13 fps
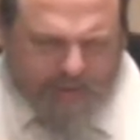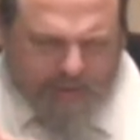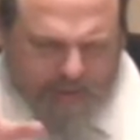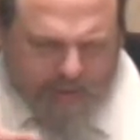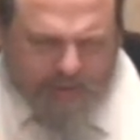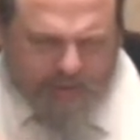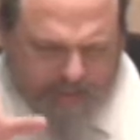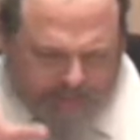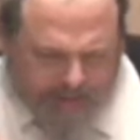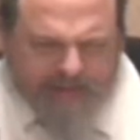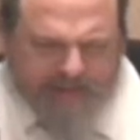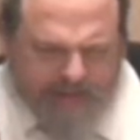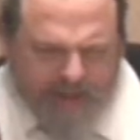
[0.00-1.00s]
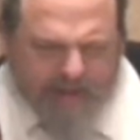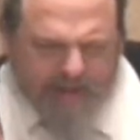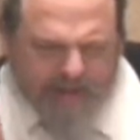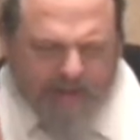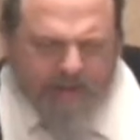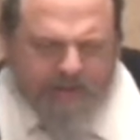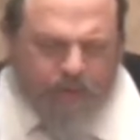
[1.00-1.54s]
they show you the thick side.
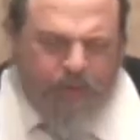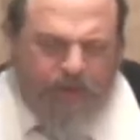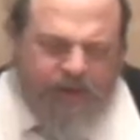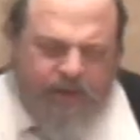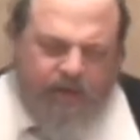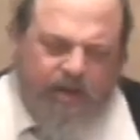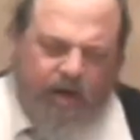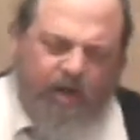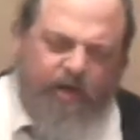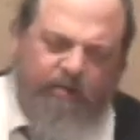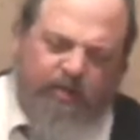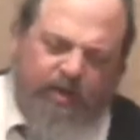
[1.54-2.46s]
Oh, there's a really good kardum.